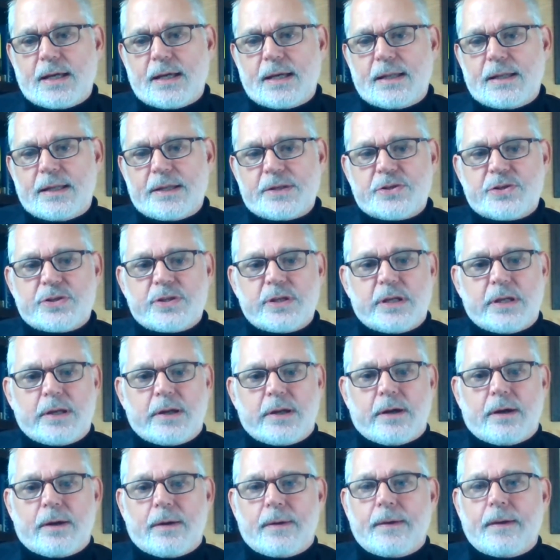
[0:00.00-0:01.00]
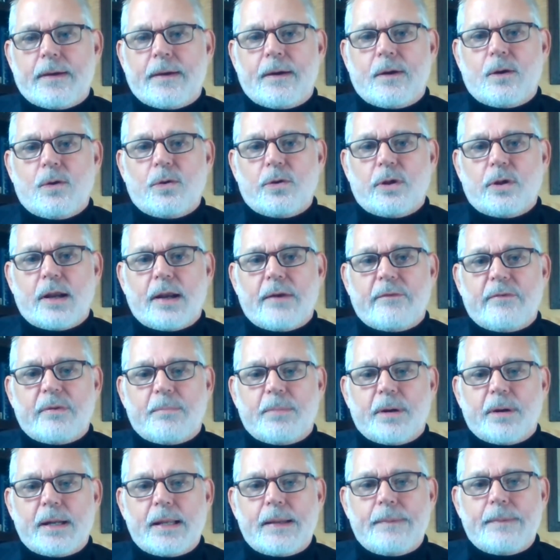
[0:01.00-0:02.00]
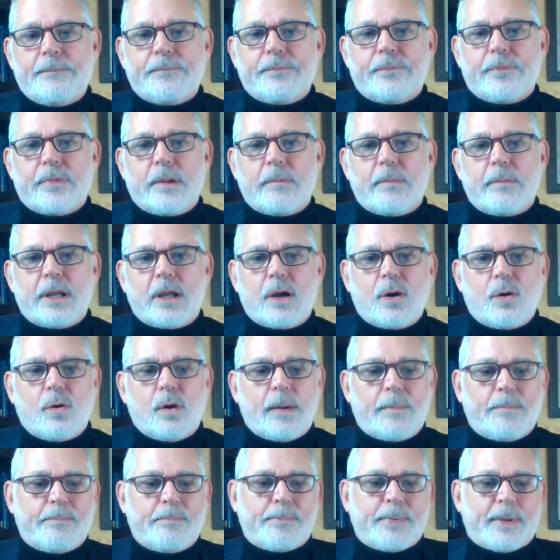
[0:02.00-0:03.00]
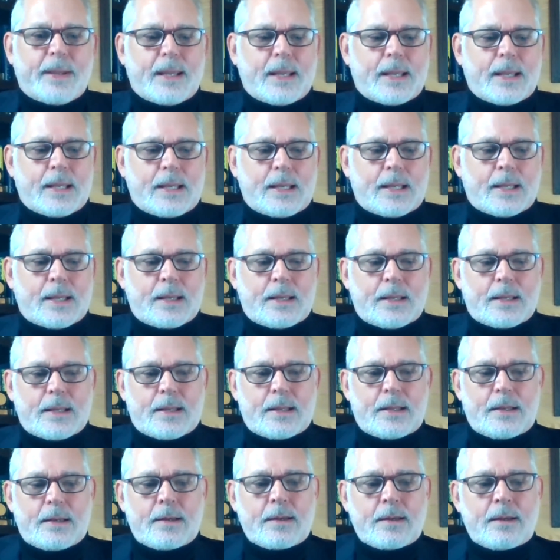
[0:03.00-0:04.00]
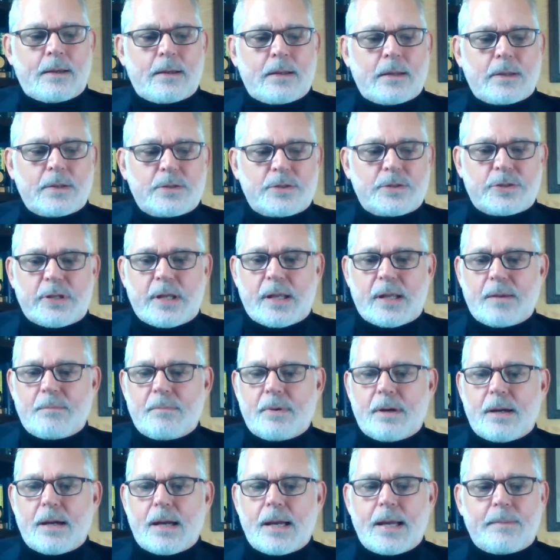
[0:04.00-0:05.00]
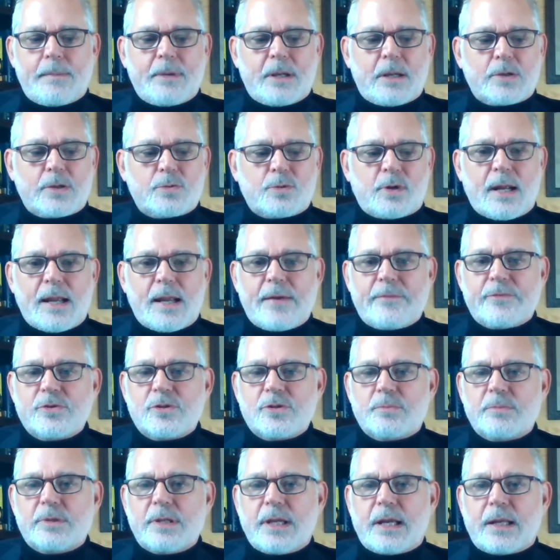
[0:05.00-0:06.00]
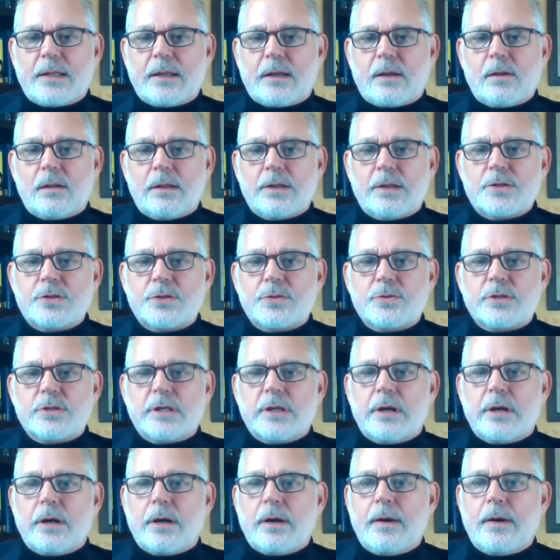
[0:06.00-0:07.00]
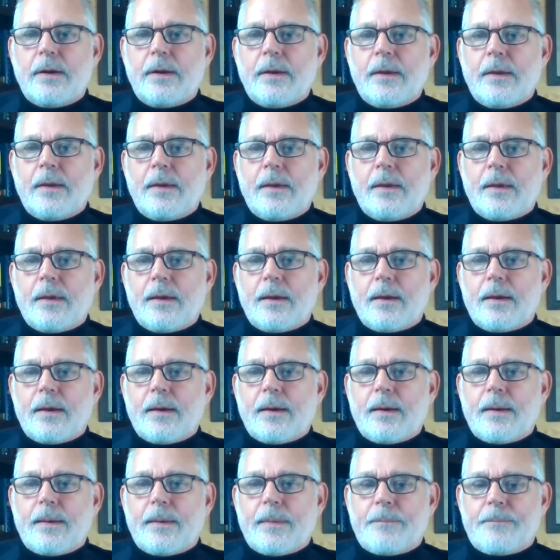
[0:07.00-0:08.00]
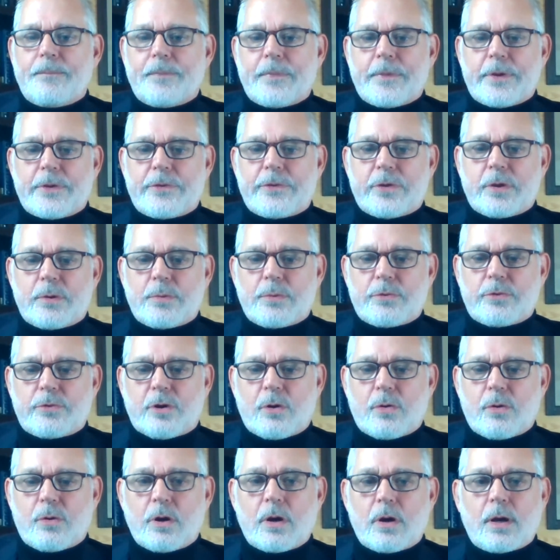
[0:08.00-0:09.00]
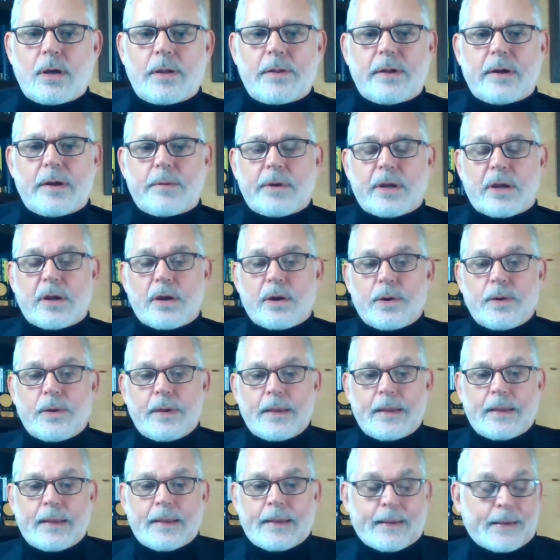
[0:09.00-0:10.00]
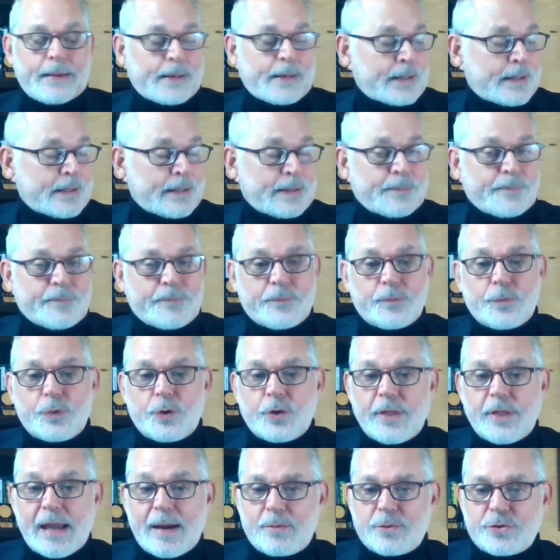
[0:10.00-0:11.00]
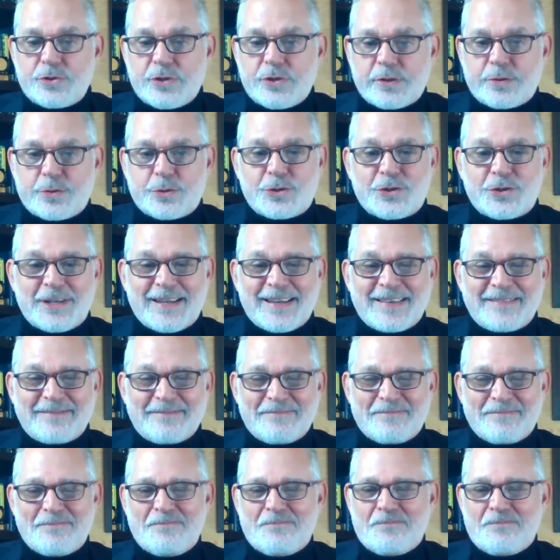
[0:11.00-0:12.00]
uh, let's see here. Oh, hold on, everybody. Let me go up and stand by because we're having some technical issues here. Um, let's see what's going on. There we go. Um, well, that was interesting.